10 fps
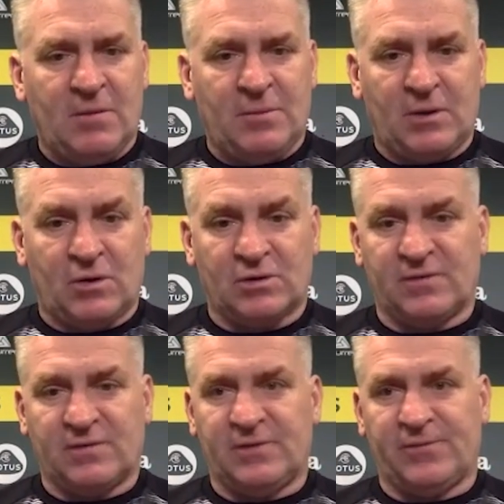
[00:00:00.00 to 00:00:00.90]
because
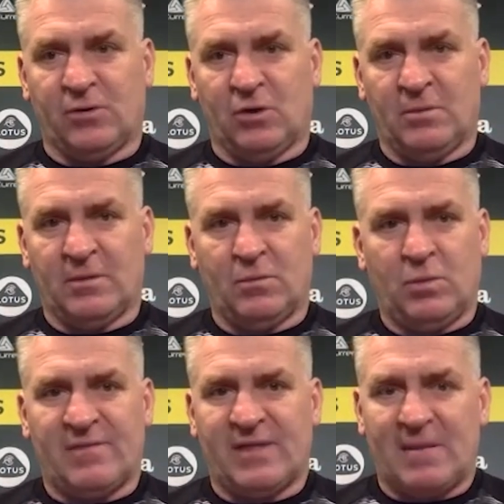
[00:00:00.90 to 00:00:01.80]
of his form, and
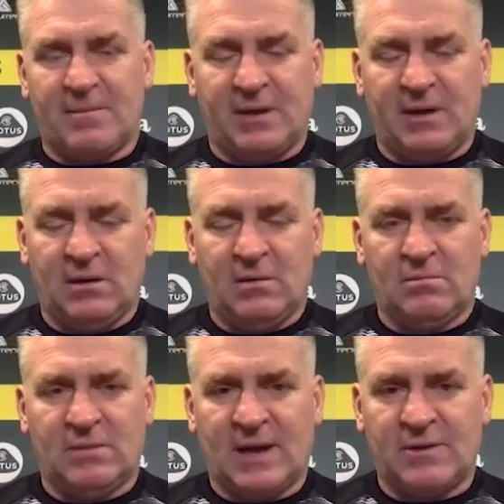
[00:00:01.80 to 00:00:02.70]
whether that be
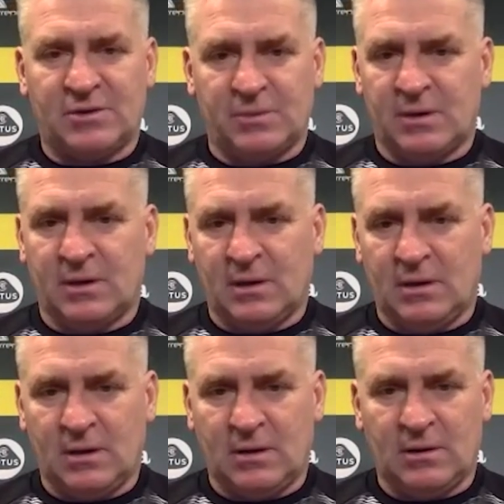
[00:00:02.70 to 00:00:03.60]
down
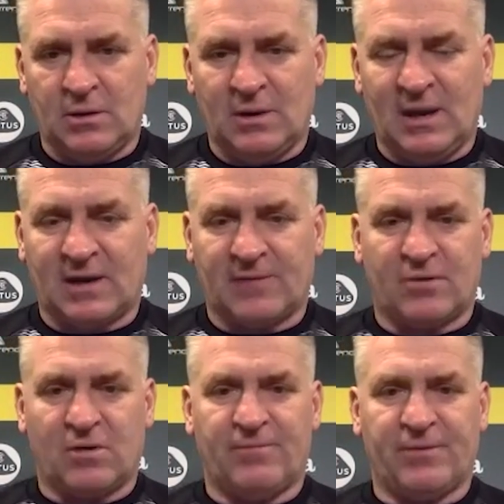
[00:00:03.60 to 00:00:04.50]
to a lack of
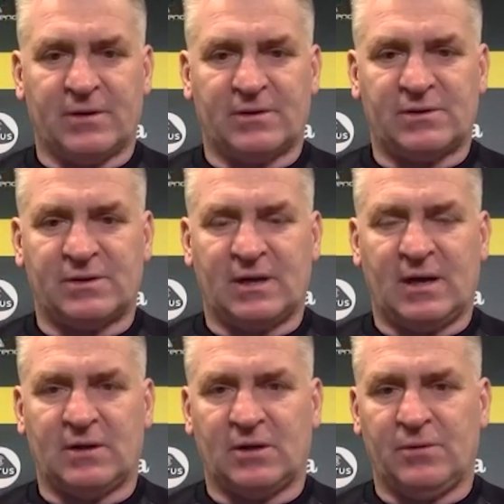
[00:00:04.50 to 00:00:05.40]
confidence, I
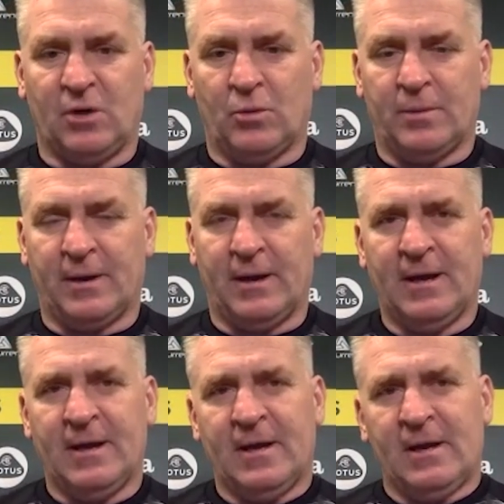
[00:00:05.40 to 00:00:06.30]
don't know. But,
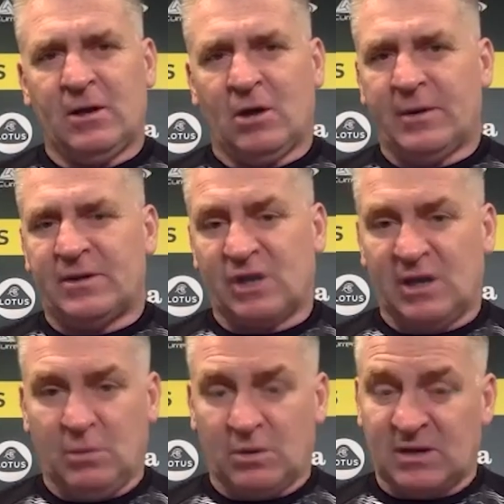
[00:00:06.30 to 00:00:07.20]
you know, it
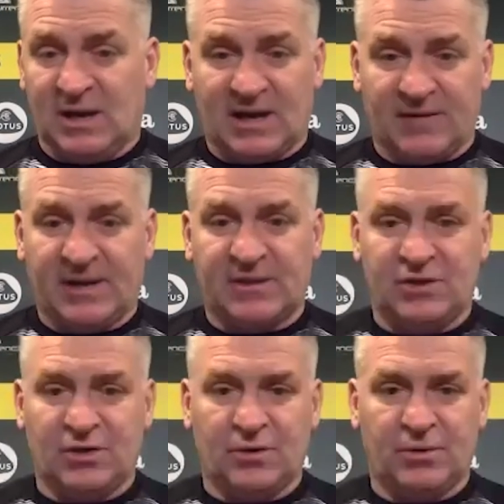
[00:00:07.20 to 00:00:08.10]
certainly wasn't a lack of
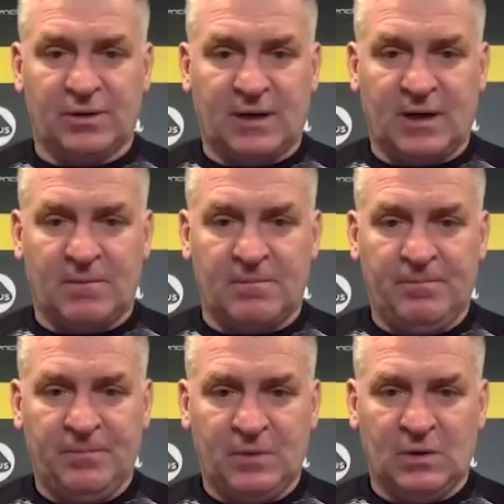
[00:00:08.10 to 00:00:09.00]
attitude.
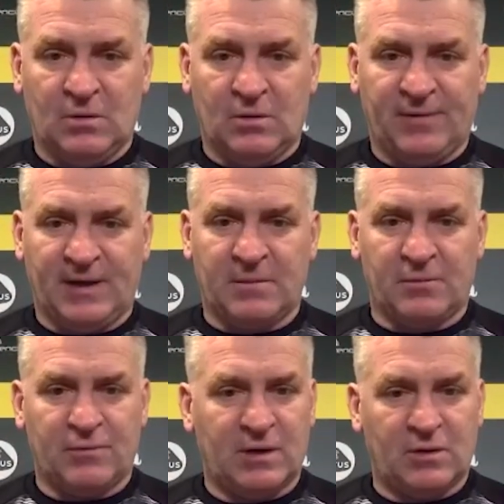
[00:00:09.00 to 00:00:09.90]
You know, I found him a
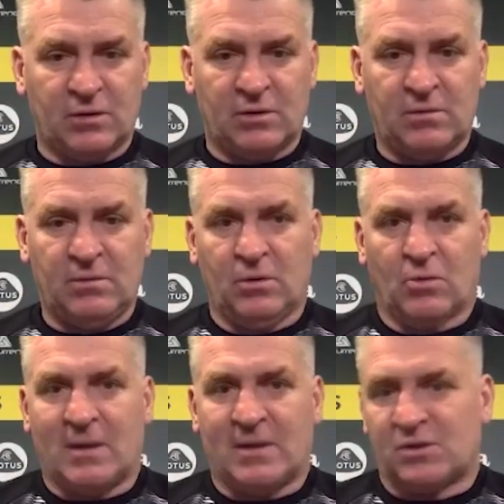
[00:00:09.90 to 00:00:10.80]
really good
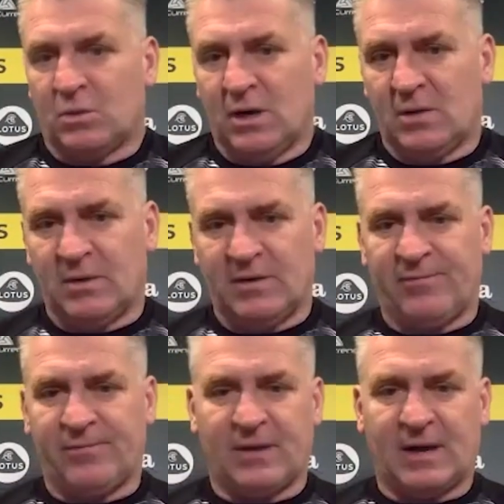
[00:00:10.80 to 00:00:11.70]
young man to work with,
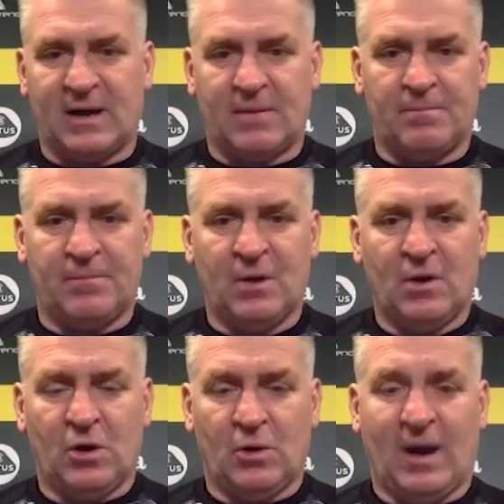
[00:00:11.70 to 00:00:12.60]

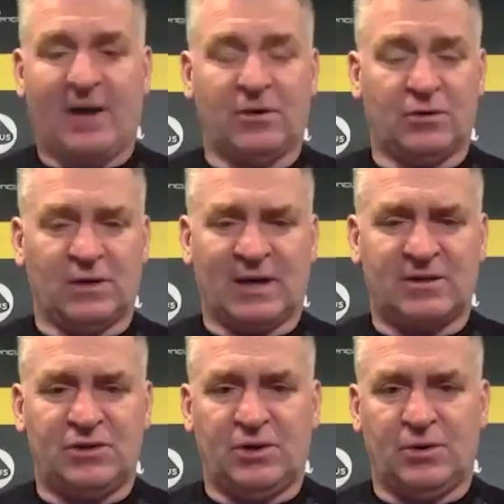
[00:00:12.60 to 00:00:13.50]
who had a good
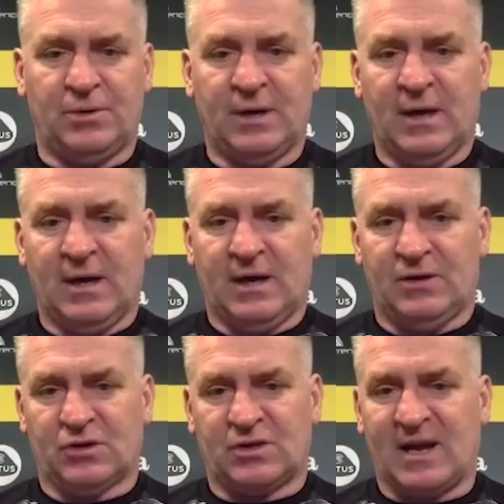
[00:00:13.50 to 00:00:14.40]
attitude. He
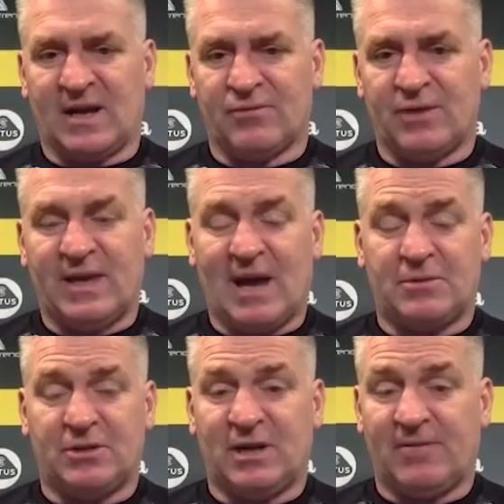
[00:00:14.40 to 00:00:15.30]
just hadn't
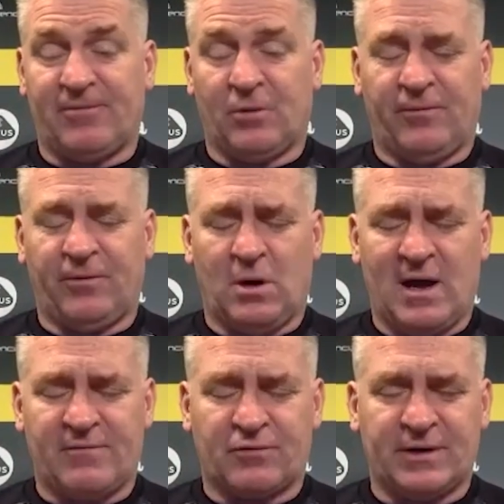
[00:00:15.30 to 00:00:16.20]
recaptured that form for
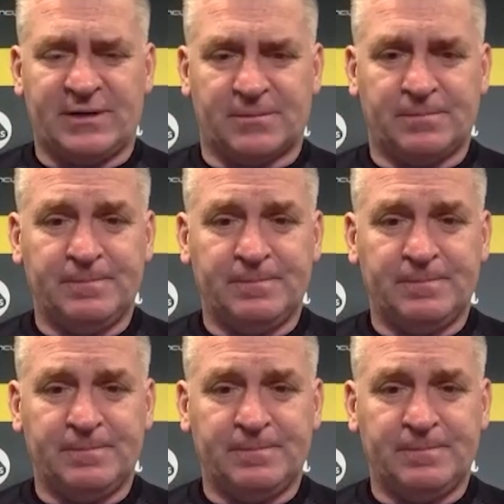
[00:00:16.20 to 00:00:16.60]
whatever reason.